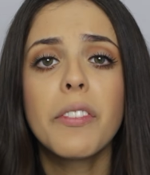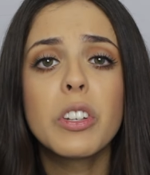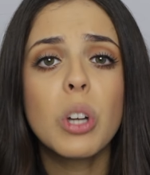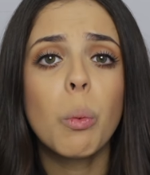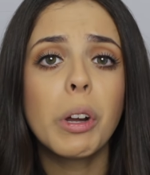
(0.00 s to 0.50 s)
If
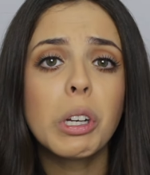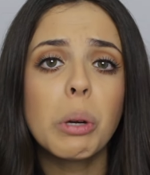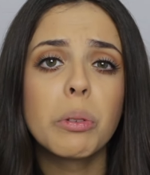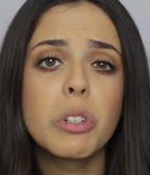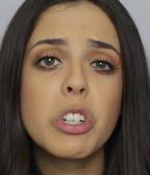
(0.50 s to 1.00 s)
you don't wanna
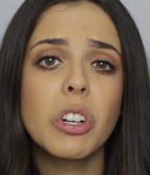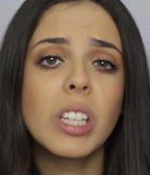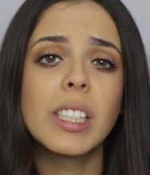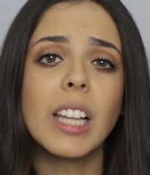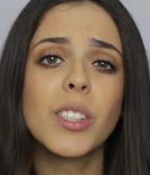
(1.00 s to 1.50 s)
go through
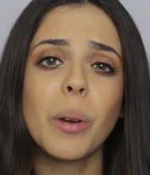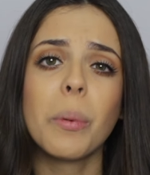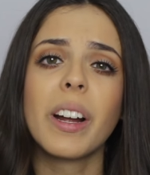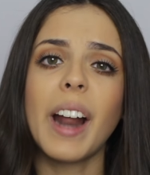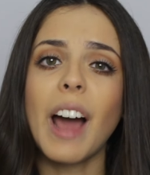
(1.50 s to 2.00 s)
insurance, that's the way
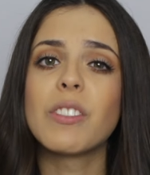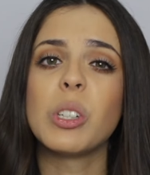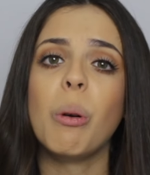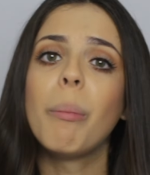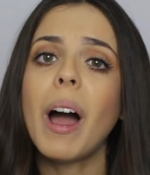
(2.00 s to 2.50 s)
we're gonna have to
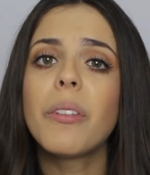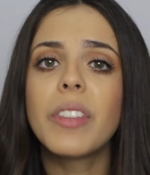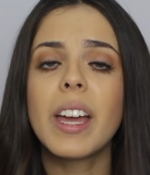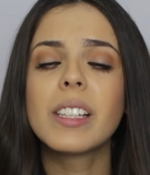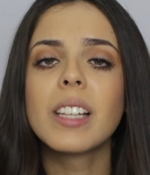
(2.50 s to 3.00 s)
go about
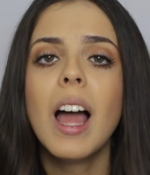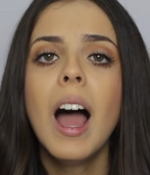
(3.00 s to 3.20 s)
this.